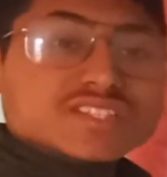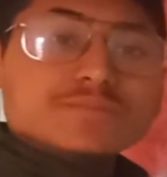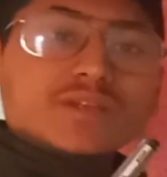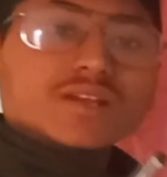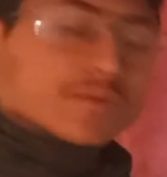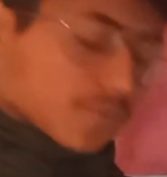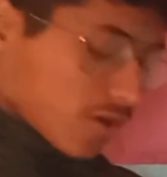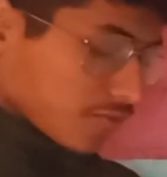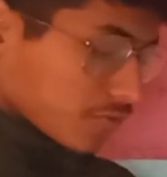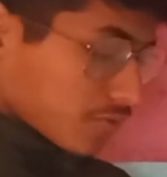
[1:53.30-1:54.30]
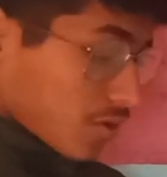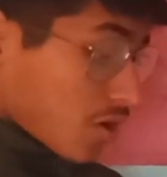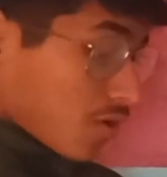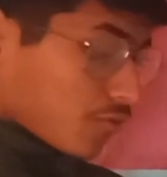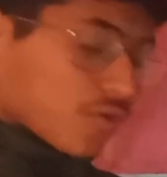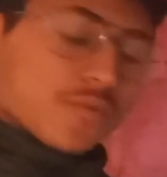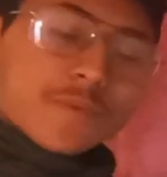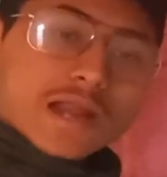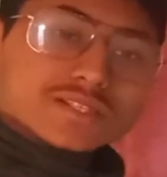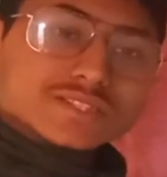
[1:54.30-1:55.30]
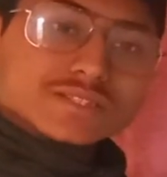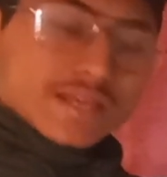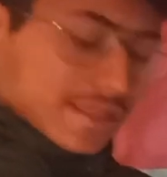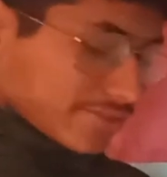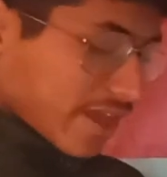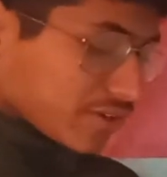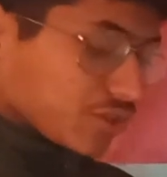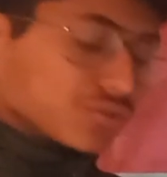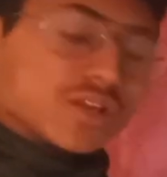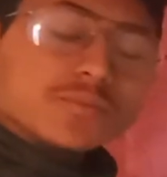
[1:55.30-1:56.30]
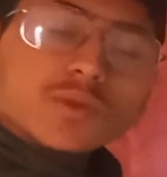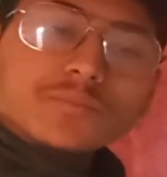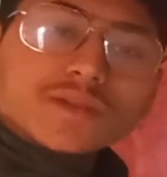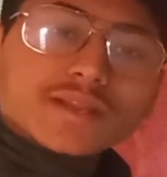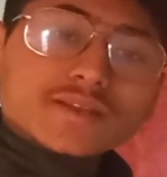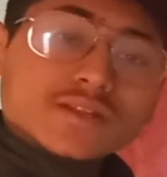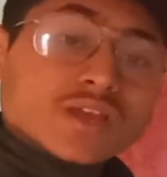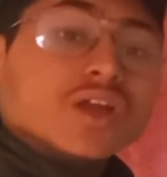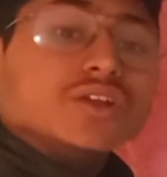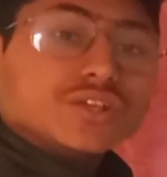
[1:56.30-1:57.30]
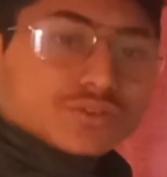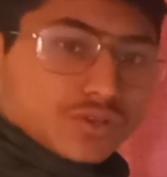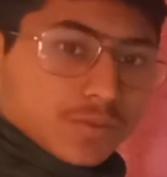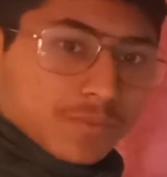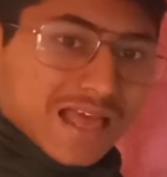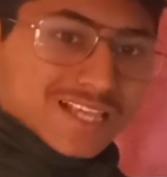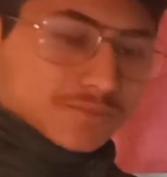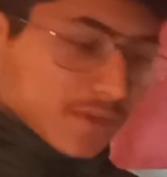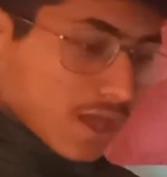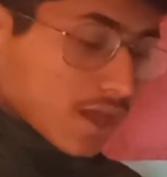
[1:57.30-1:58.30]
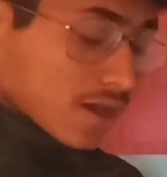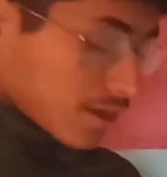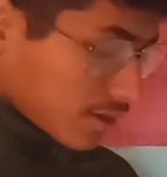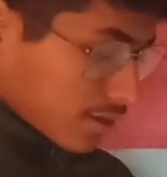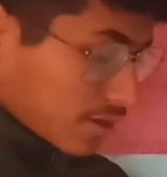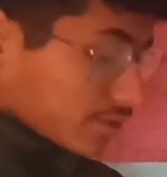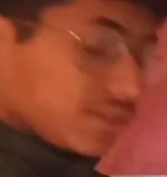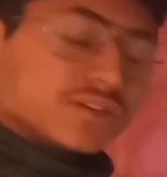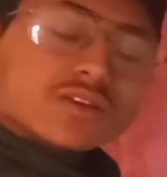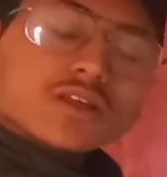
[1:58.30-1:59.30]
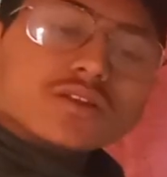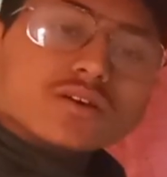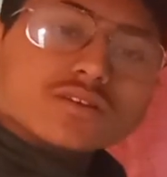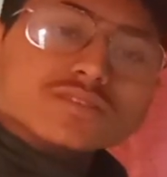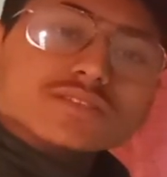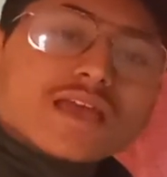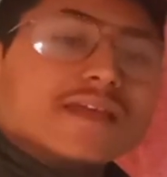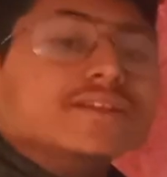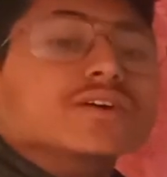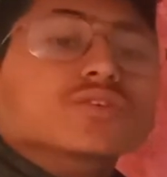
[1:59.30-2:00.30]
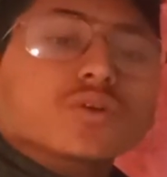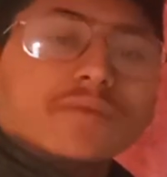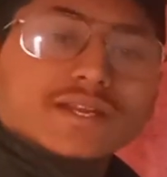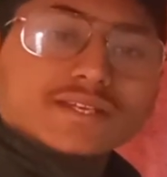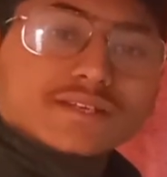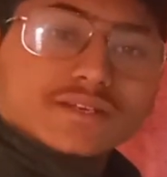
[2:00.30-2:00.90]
is made up of four parts. They are nuclear membrane, nucleoplasma, nucleolus, and chromatic